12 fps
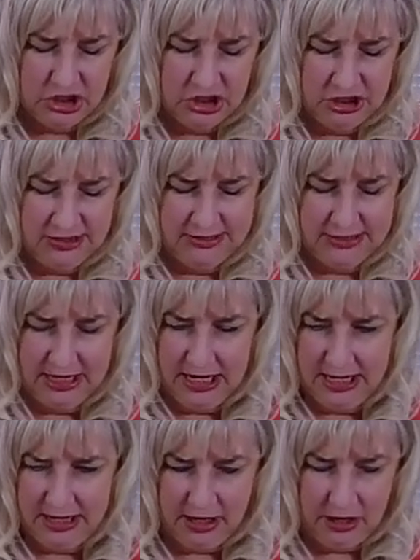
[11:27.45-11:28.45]
just to
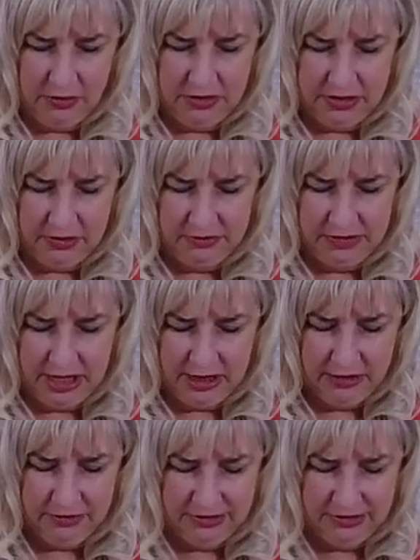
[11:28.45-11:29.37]
kind of go with those colors.